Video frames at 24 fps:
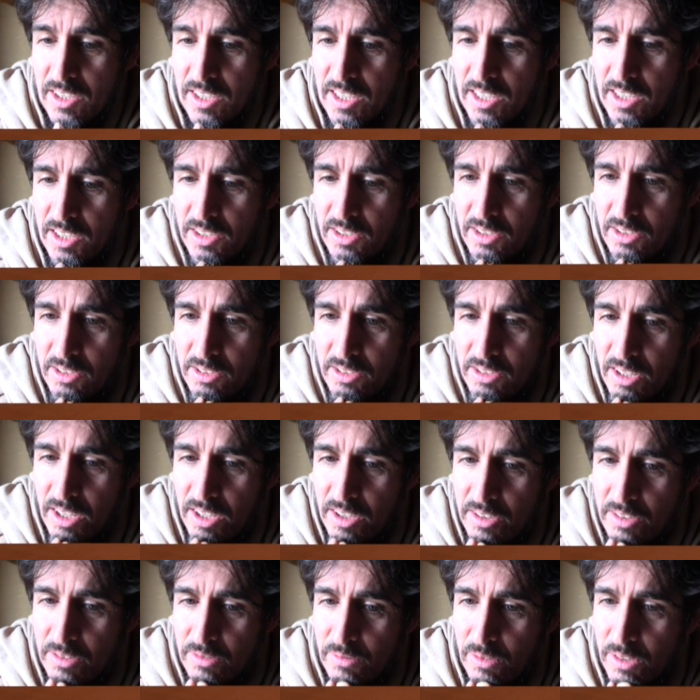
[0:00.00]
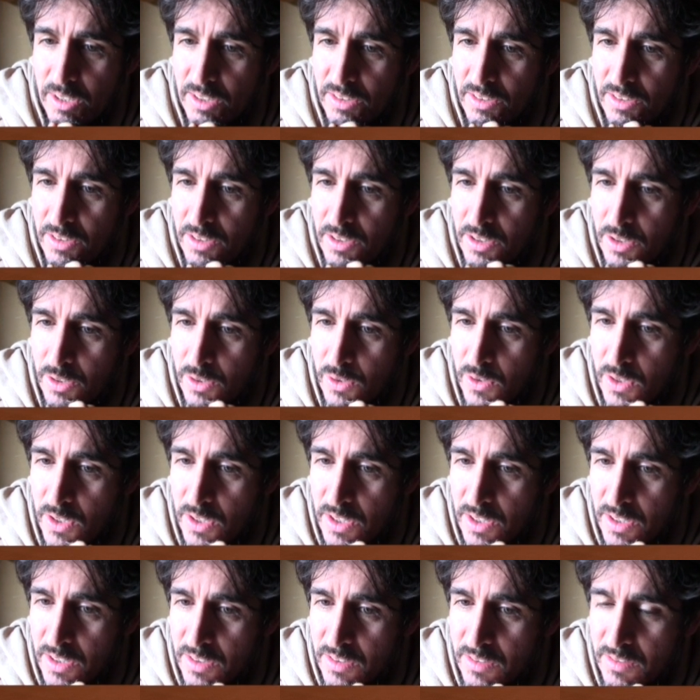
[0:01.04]
Eastern, Southern, Western, and
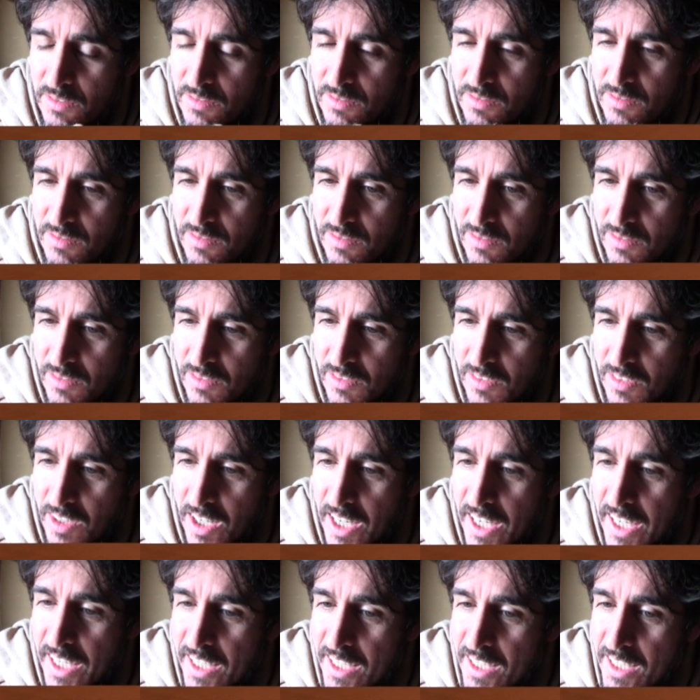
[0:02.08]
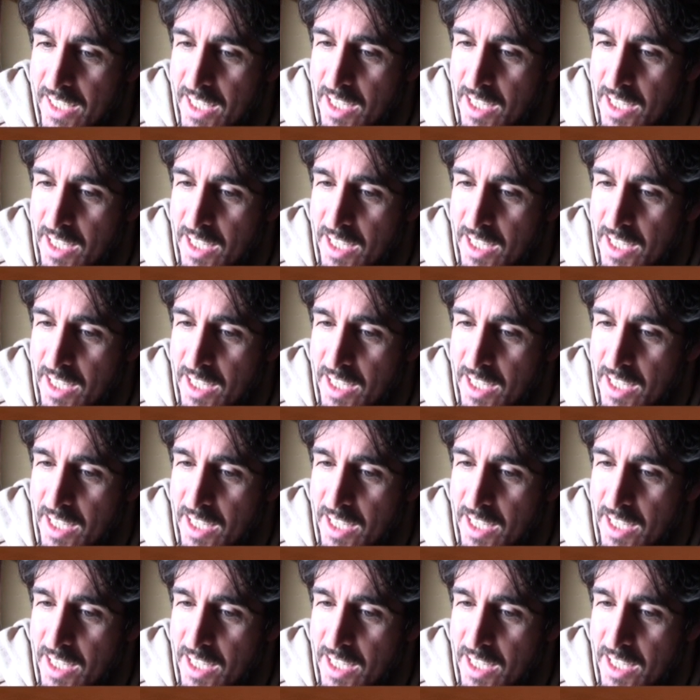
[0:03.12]
Northern, right?